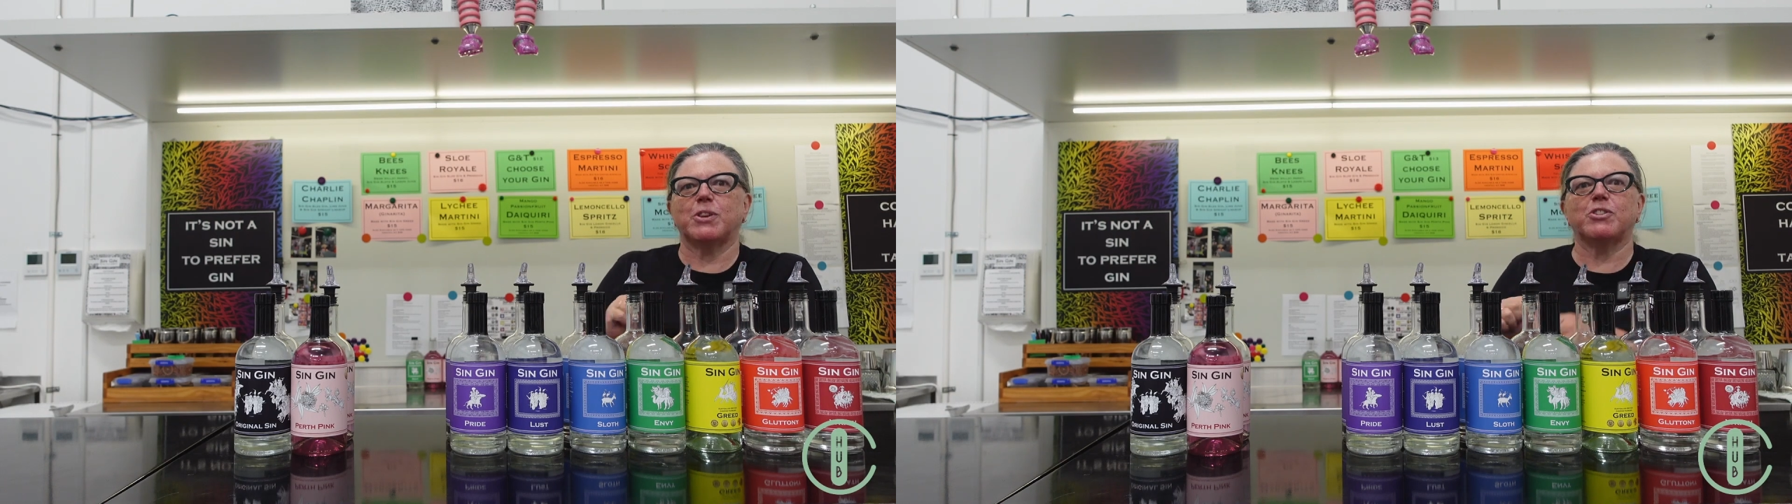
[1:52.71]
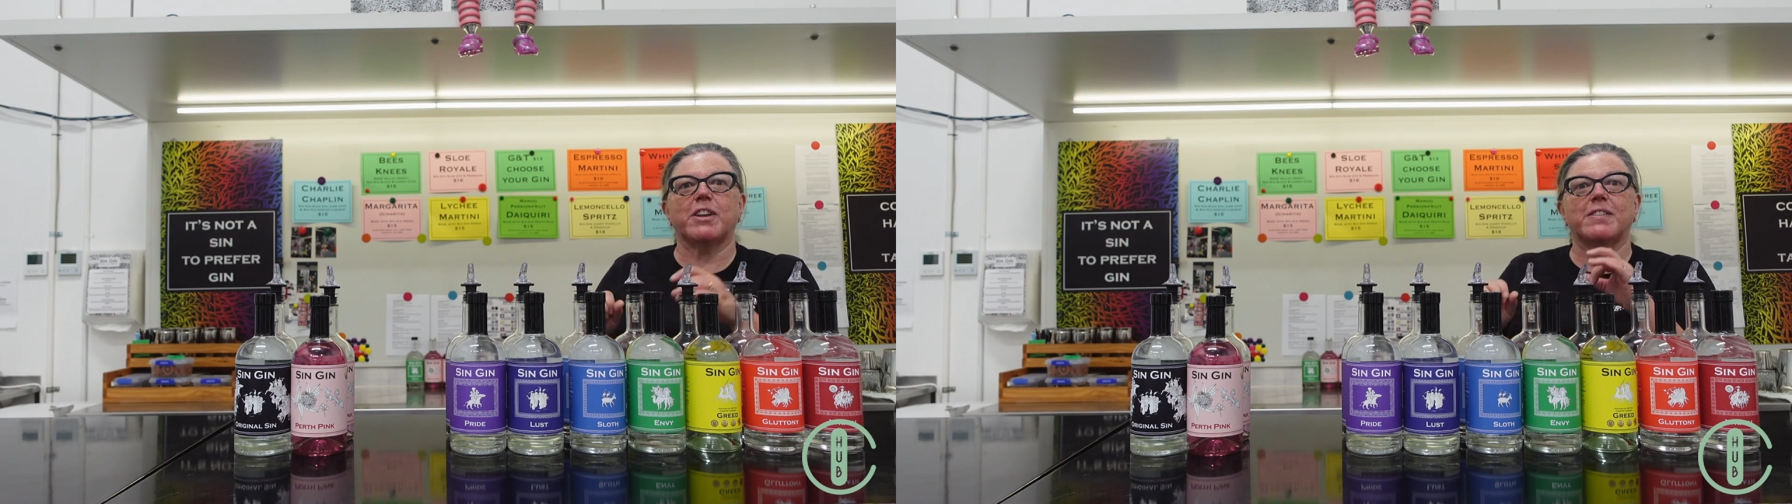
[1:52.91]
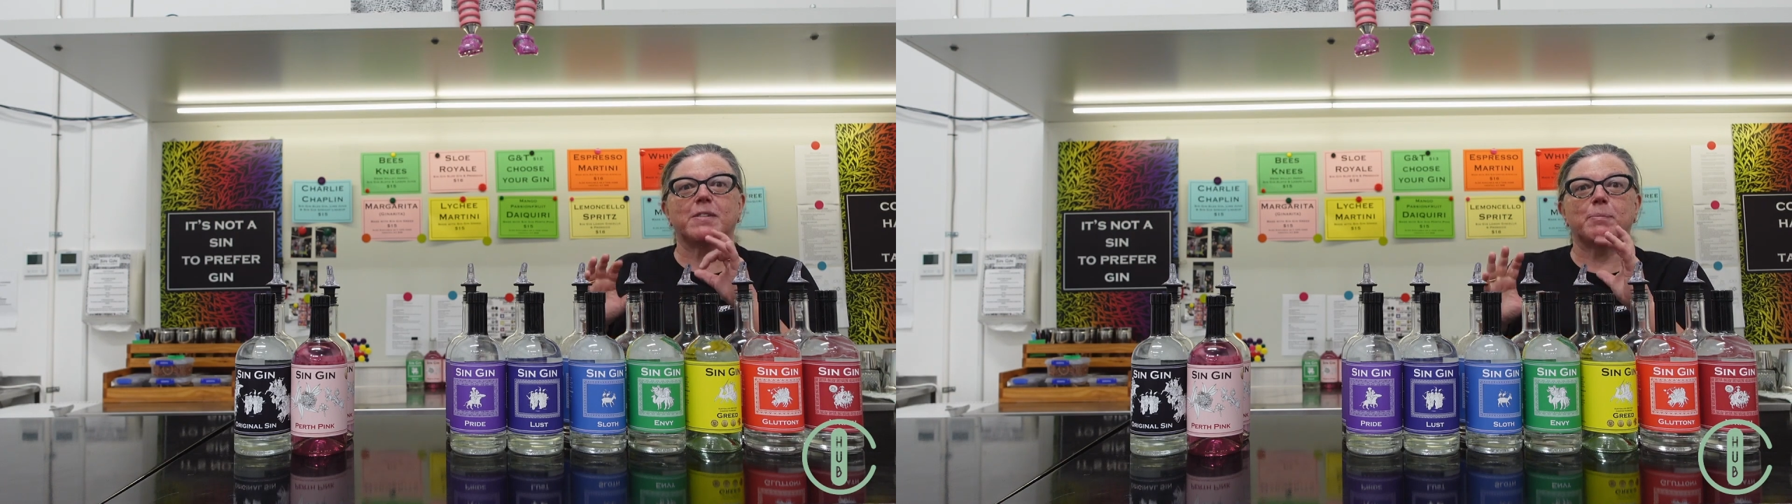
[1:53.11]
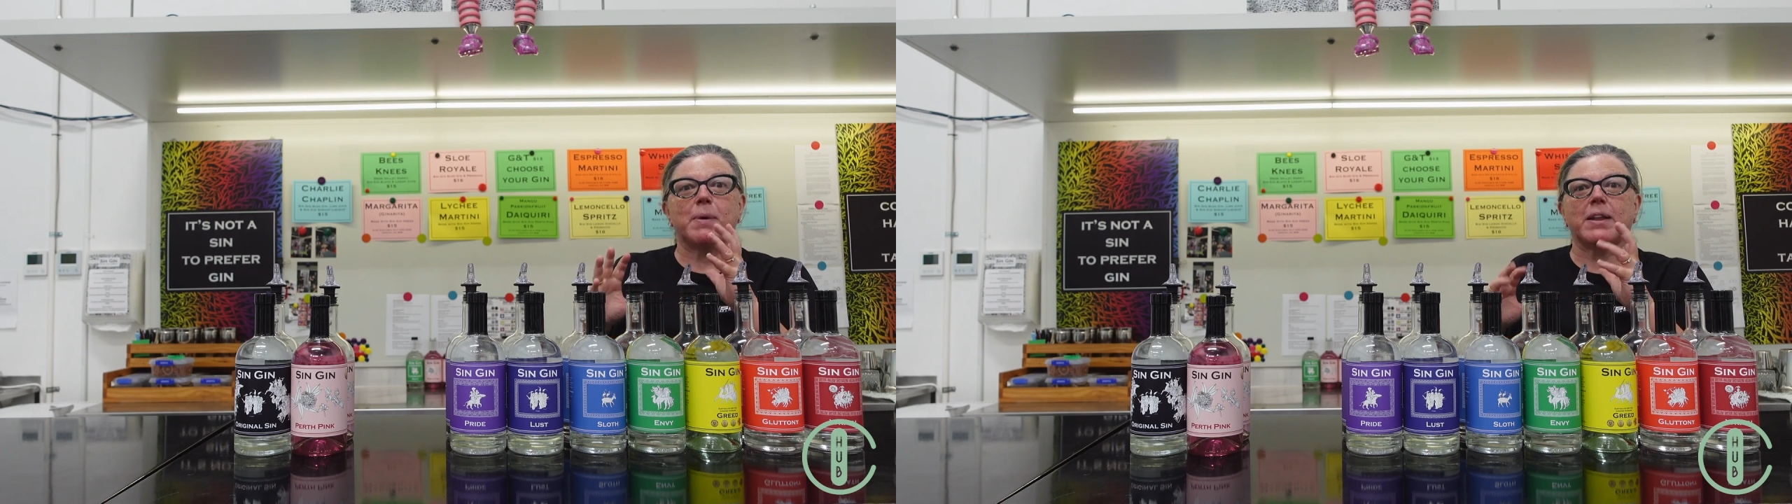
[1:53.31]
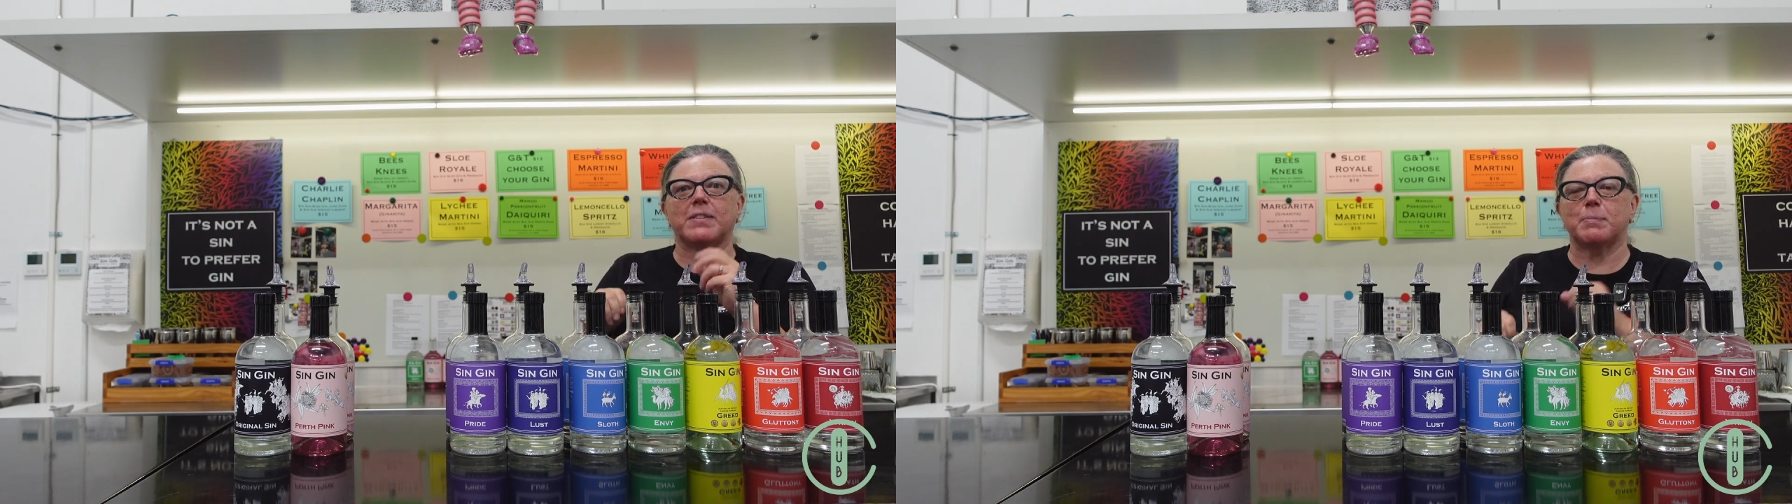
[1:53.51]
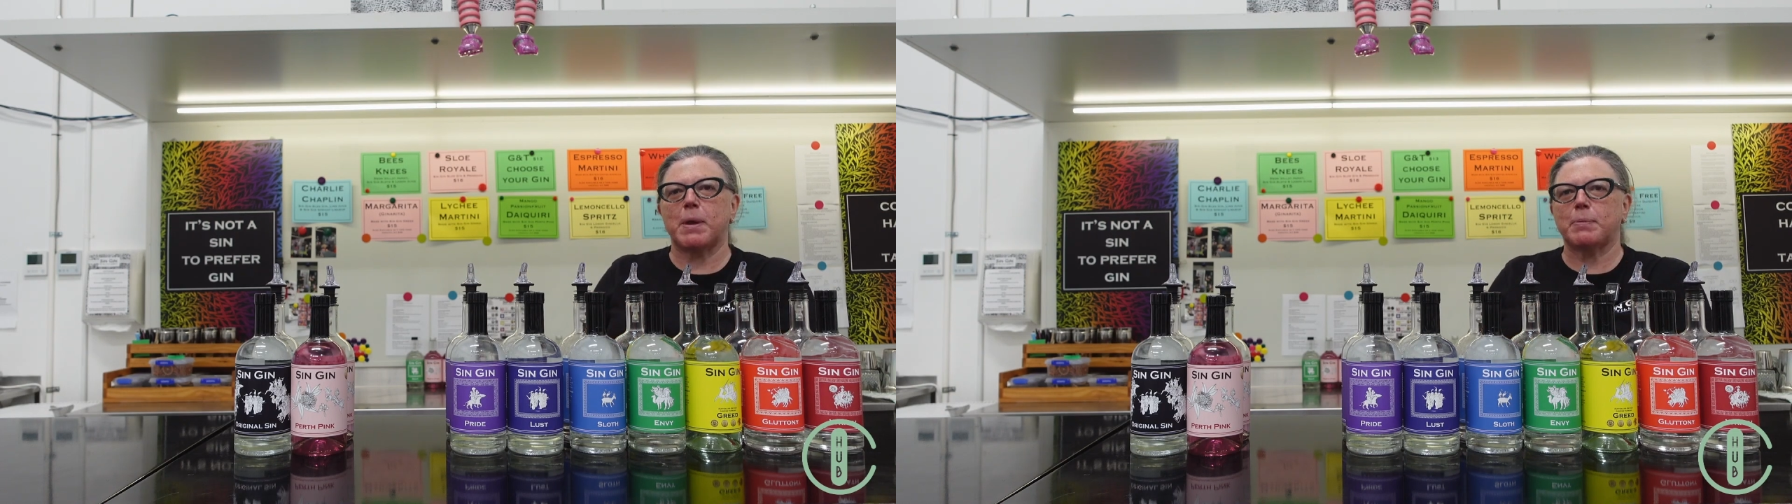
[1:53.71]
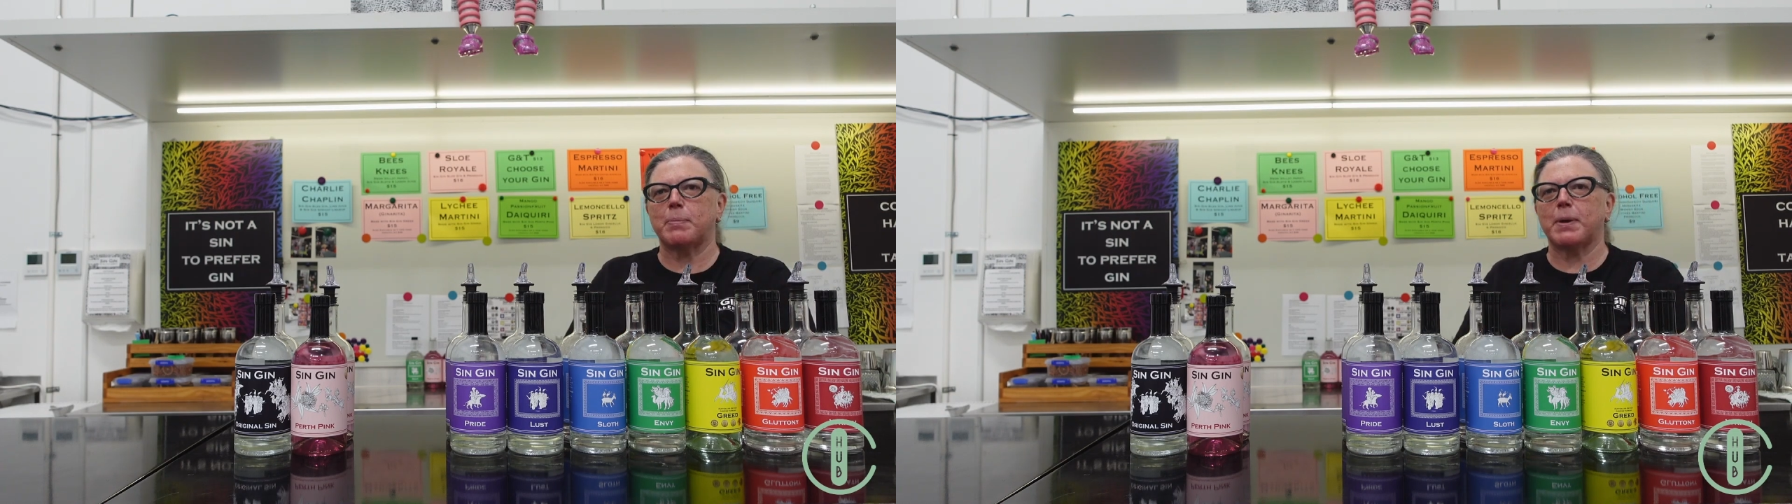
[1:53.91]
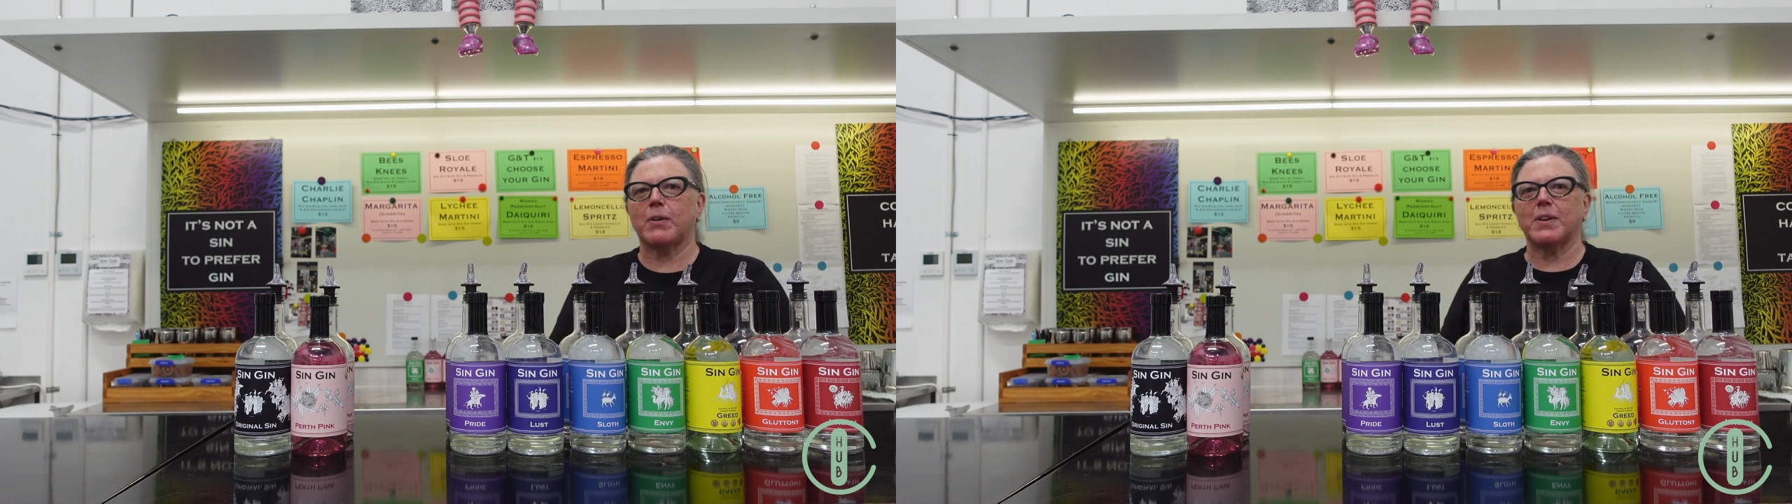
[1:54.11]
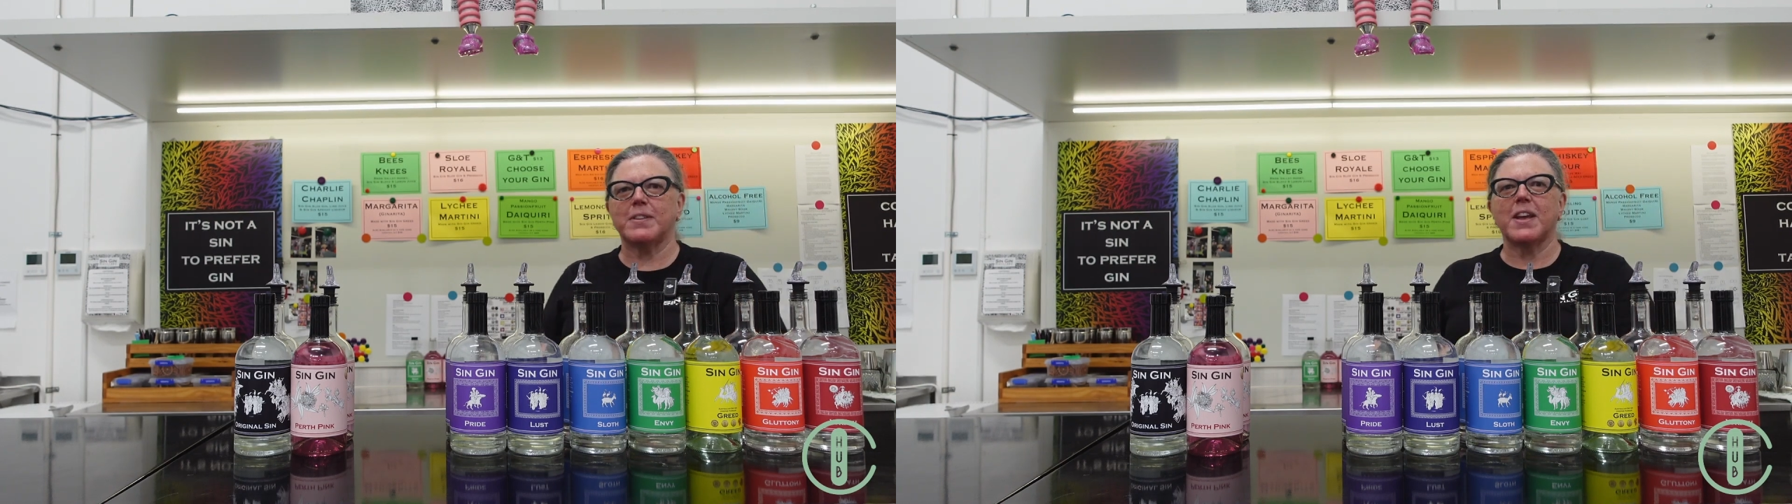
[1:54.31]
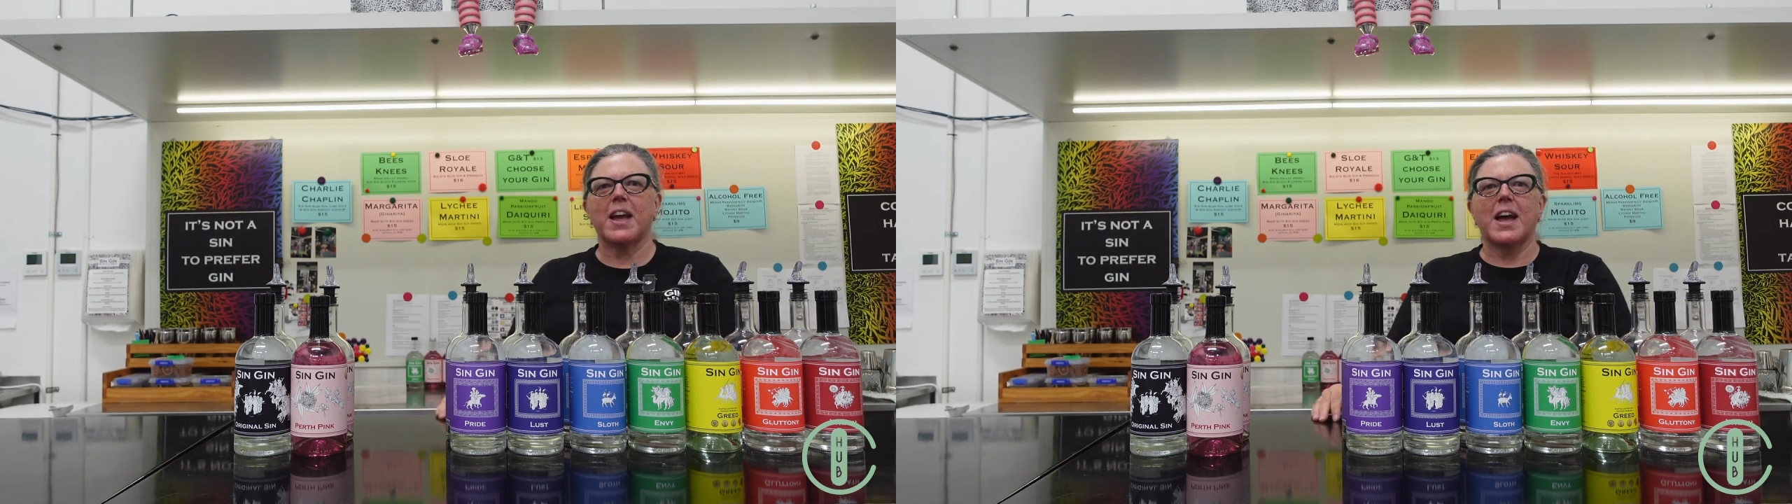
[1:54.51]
which has some mountain pepper berries